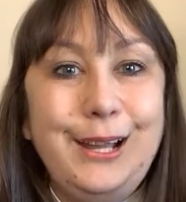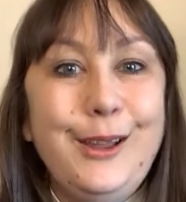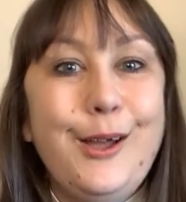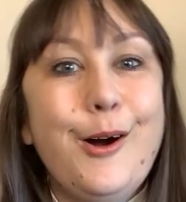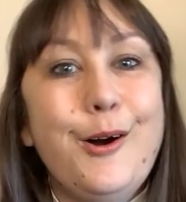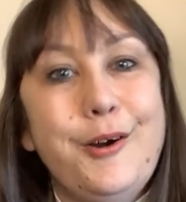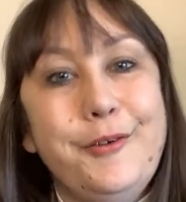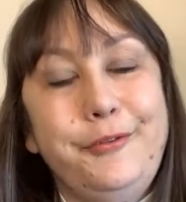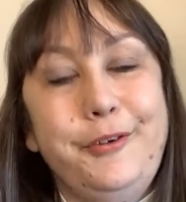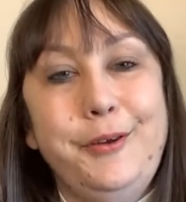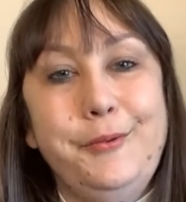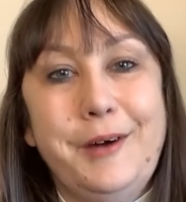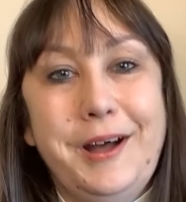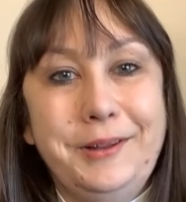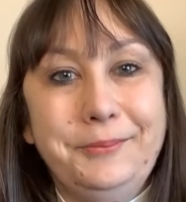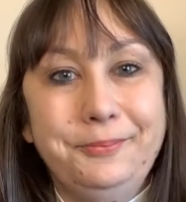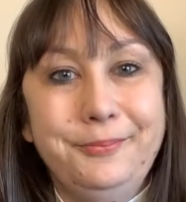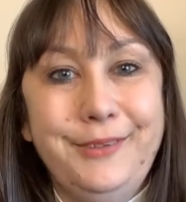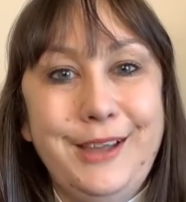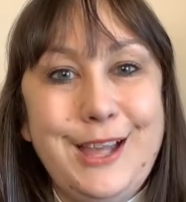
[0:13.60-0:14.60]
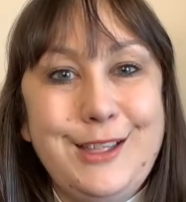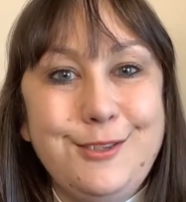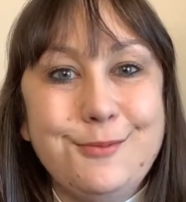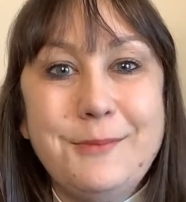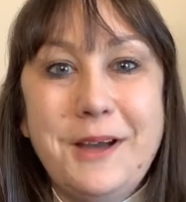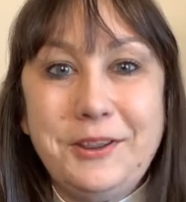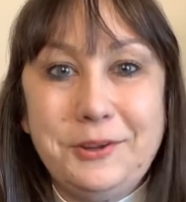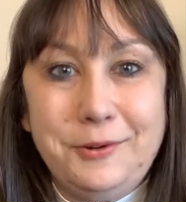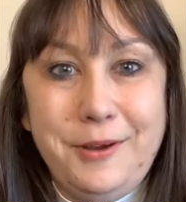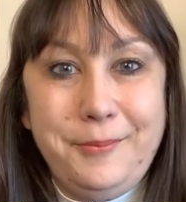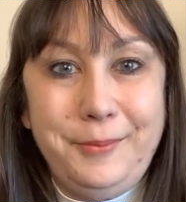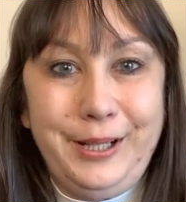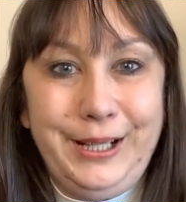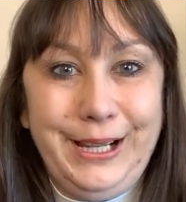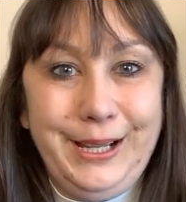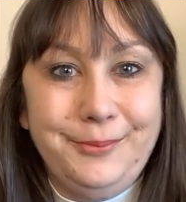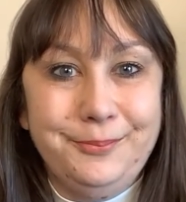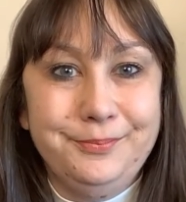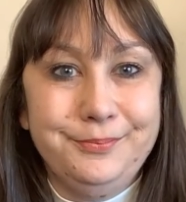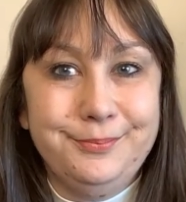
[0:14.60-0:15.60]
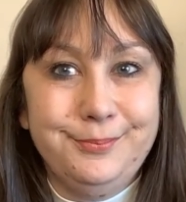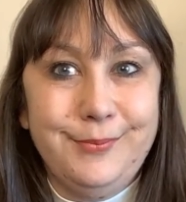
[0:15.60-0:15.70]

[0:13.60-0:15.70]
Hello everyone, it's Mother Emily.